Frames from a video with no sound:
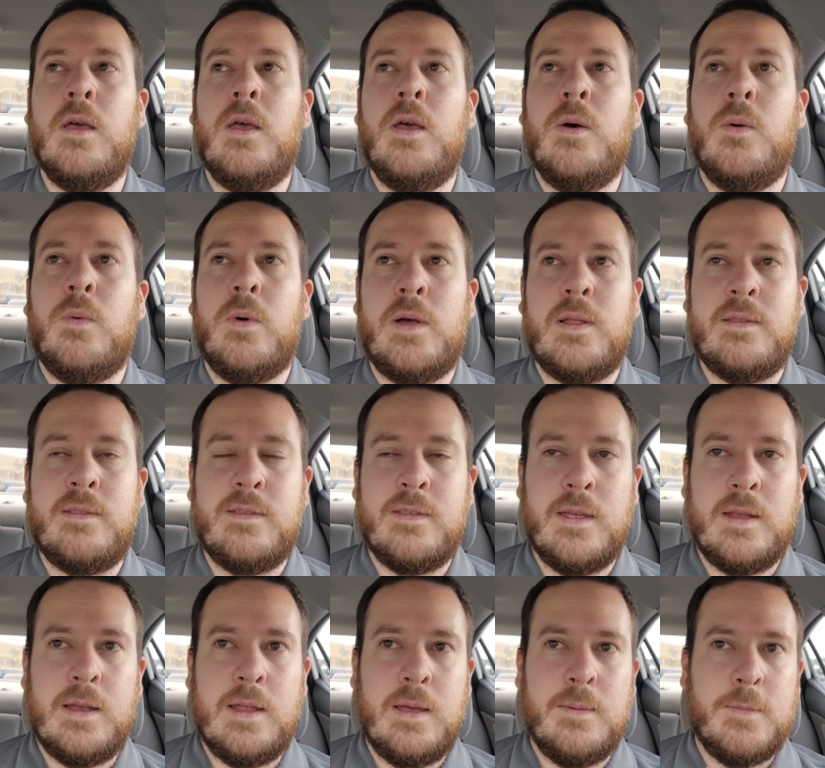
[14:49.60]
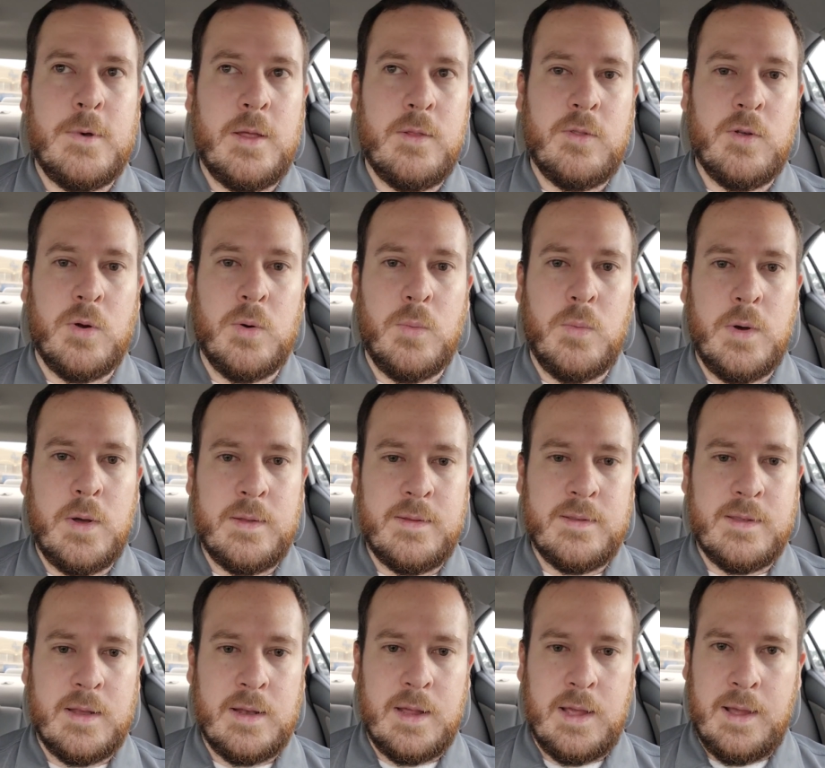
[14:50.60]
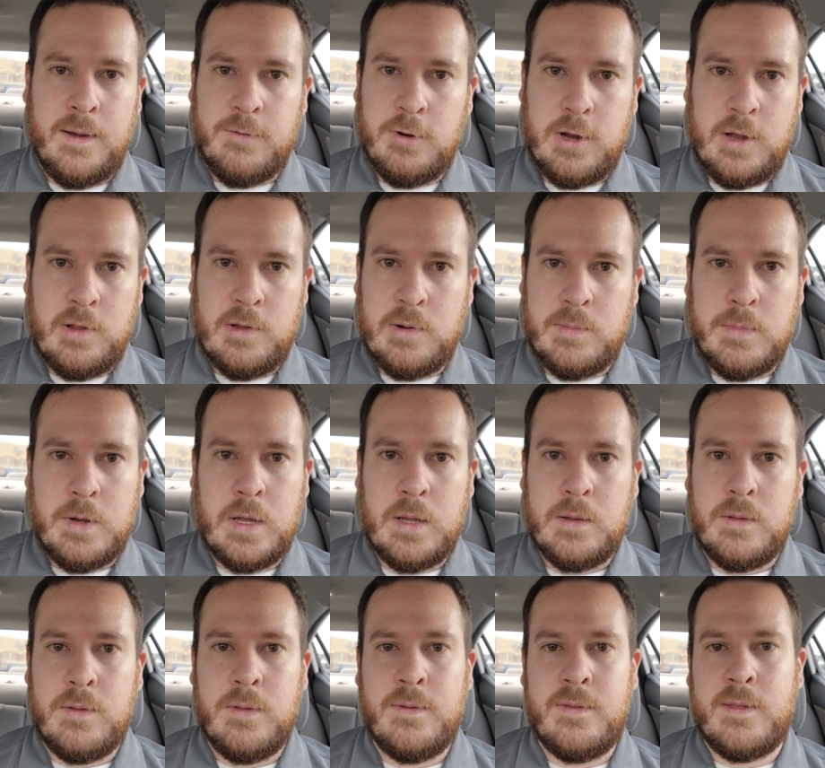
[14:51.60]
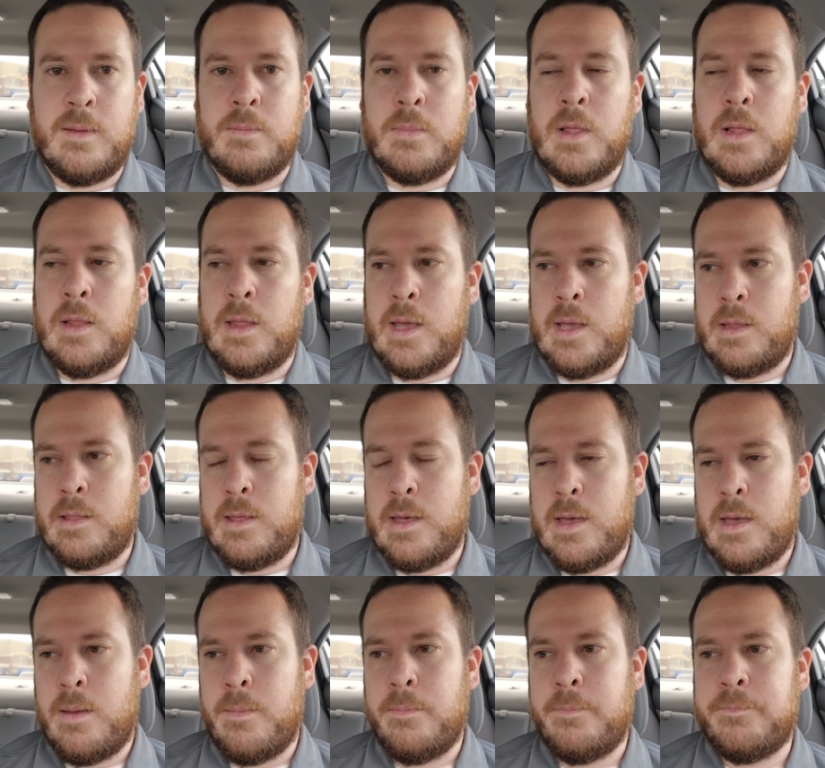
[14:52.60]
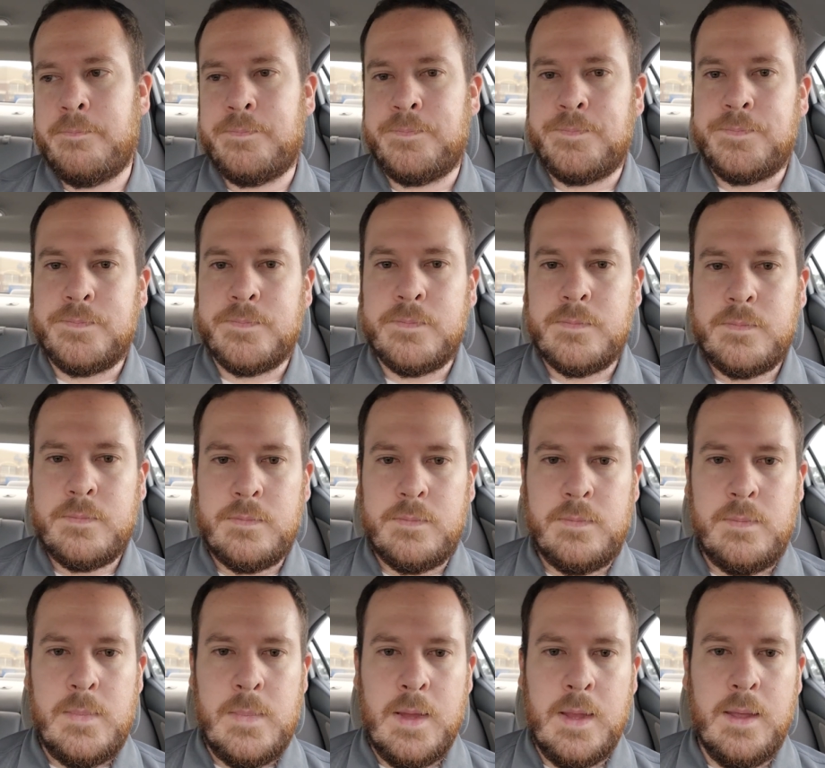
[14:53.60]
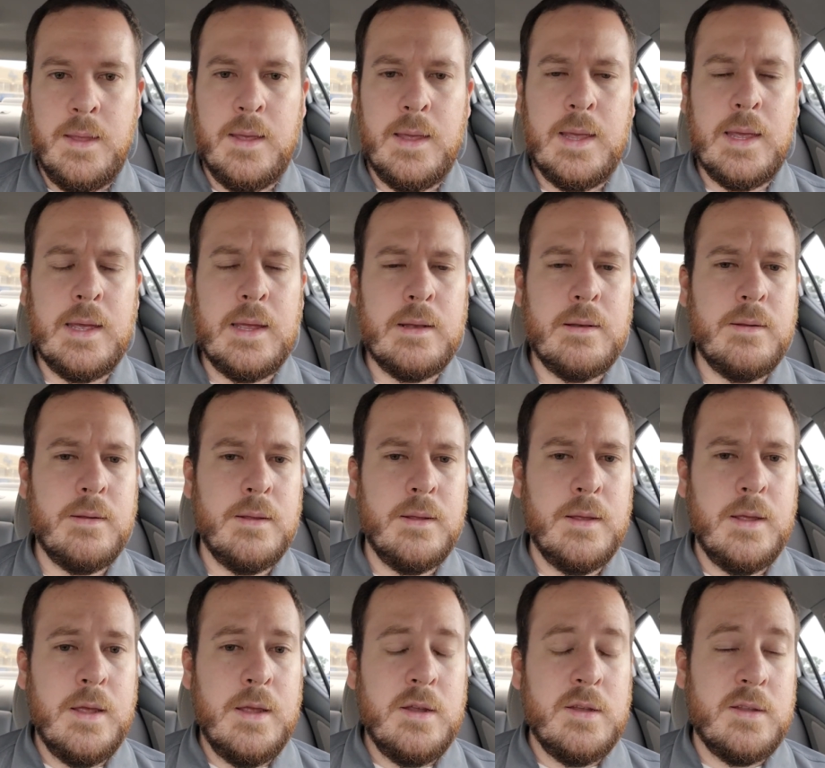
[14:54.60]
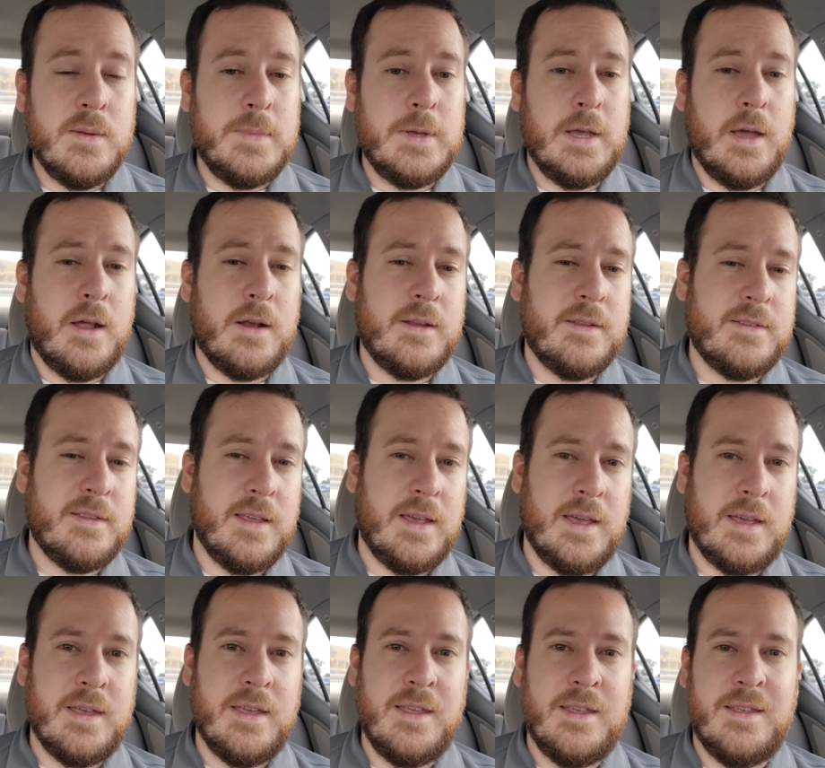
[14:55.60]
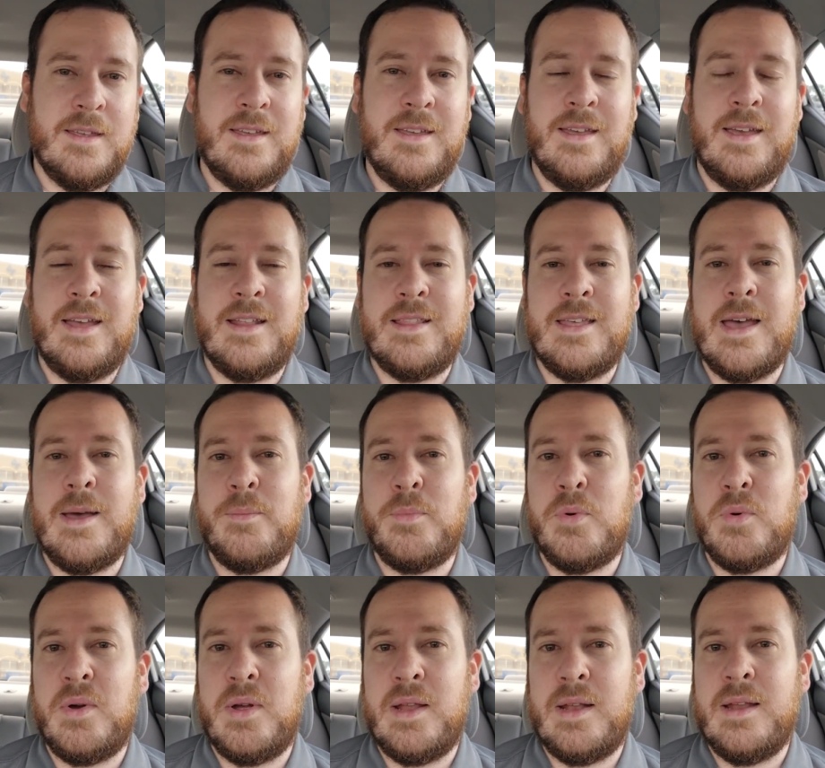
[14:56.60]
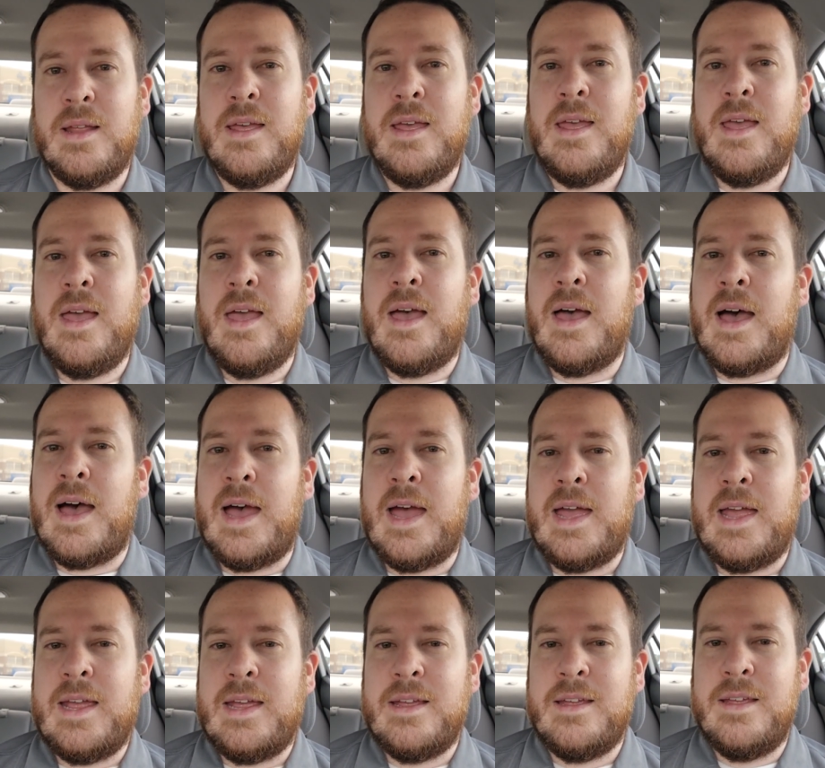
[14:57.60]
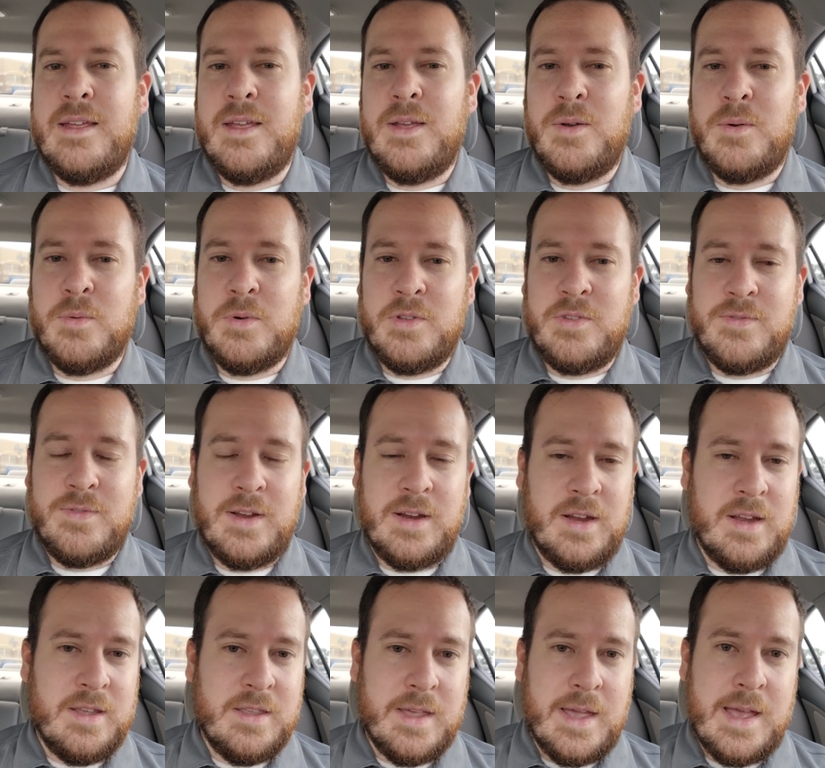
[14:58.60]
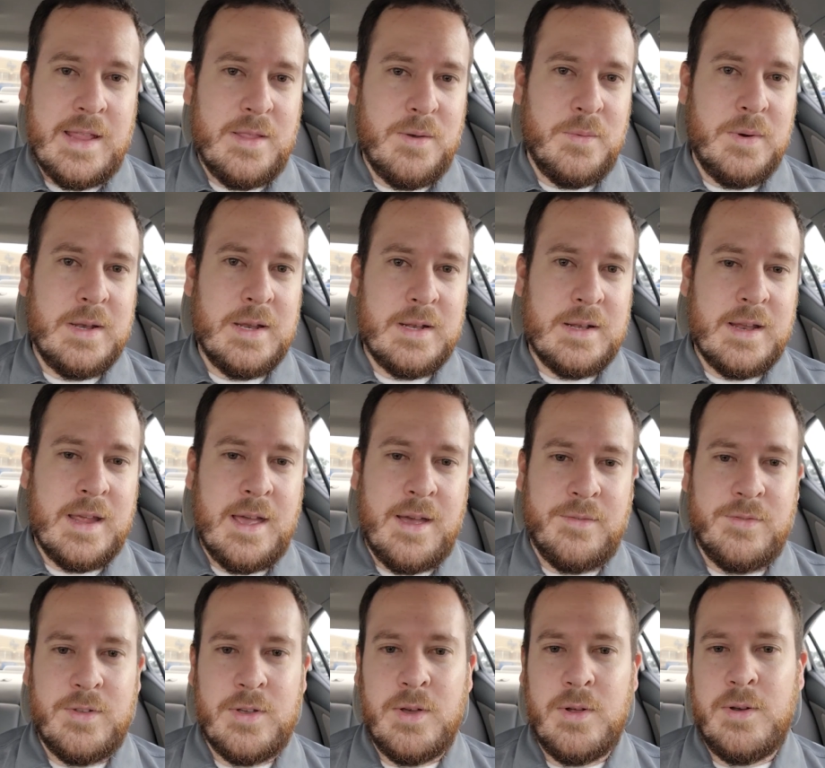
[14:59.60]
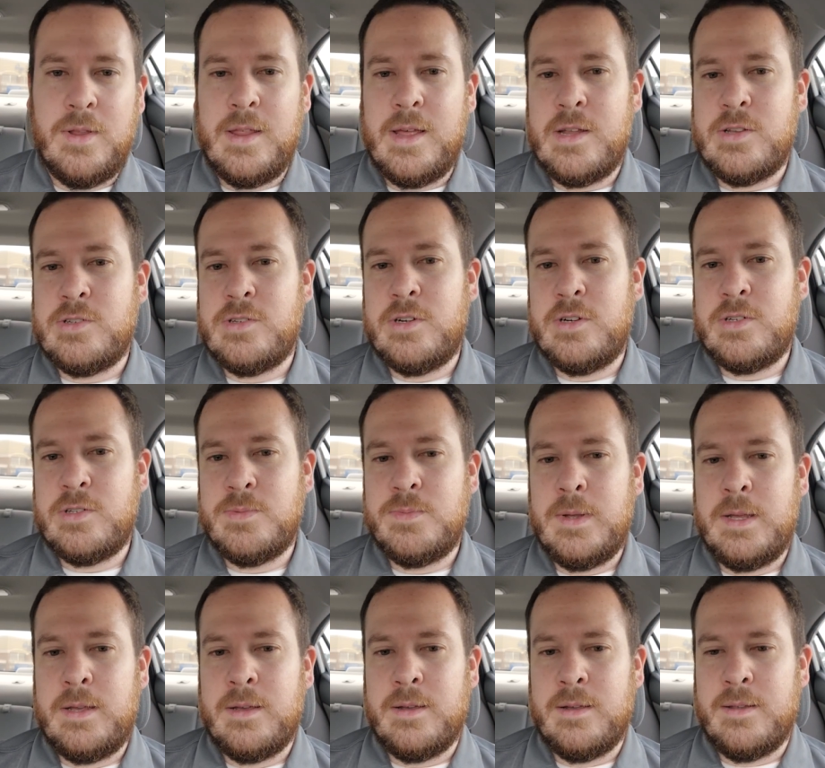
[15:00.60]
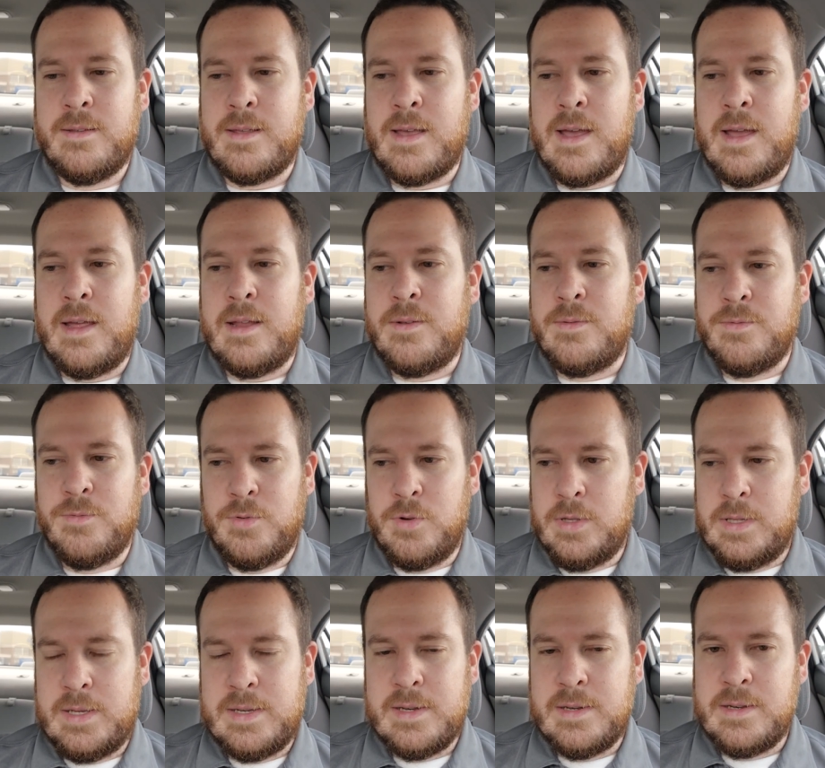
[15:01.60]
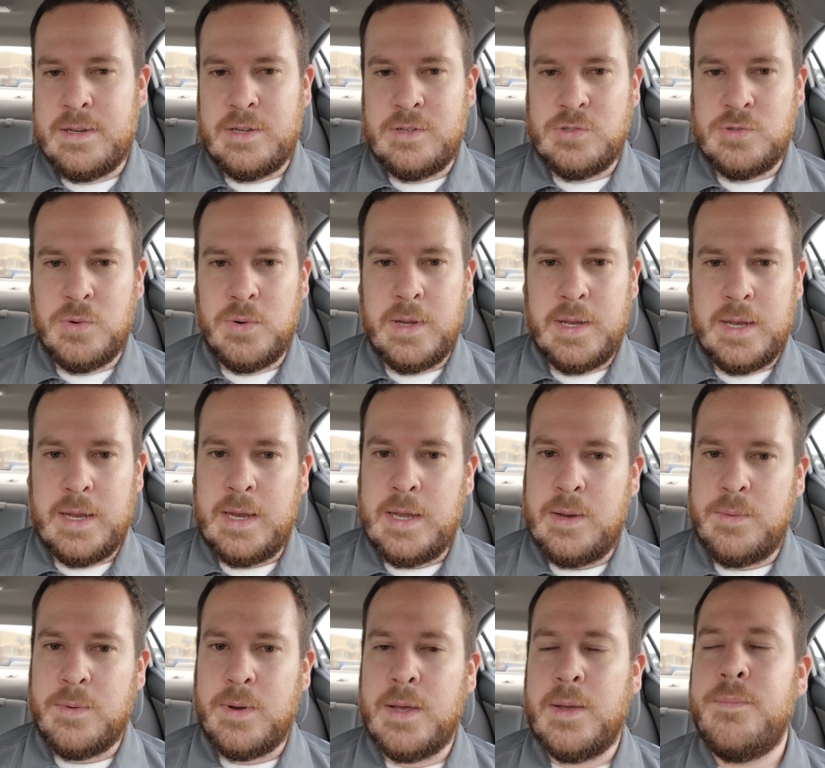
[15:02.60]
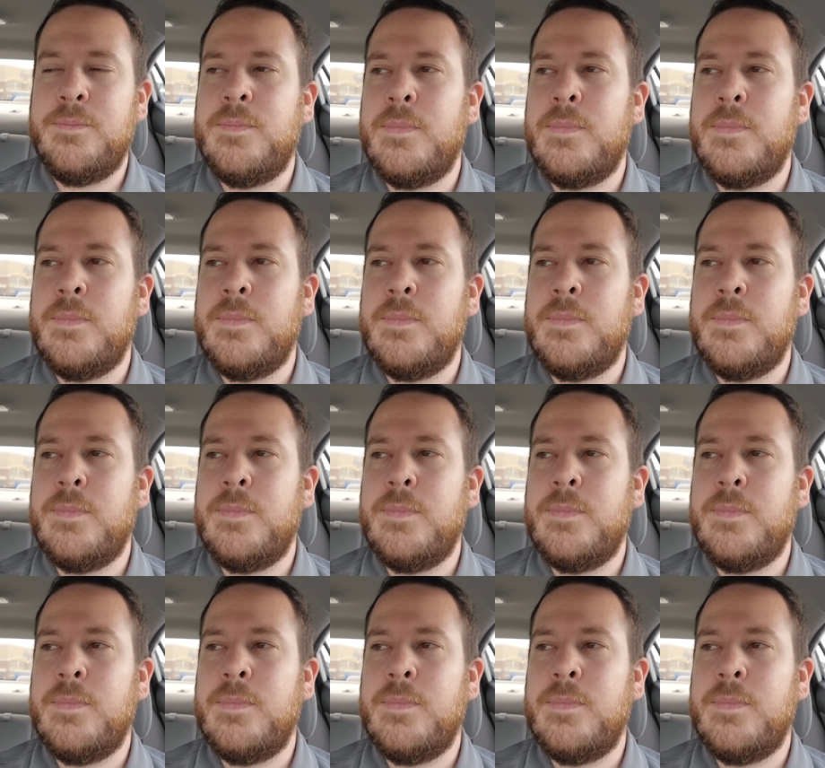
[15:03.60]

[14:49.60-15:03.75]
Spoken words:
one Sunday a month or one Sunday every other month, something like that. And to be honest, like at that point, I was very glad that we didn't have to go to that church because I really didn't enjoy it anyway.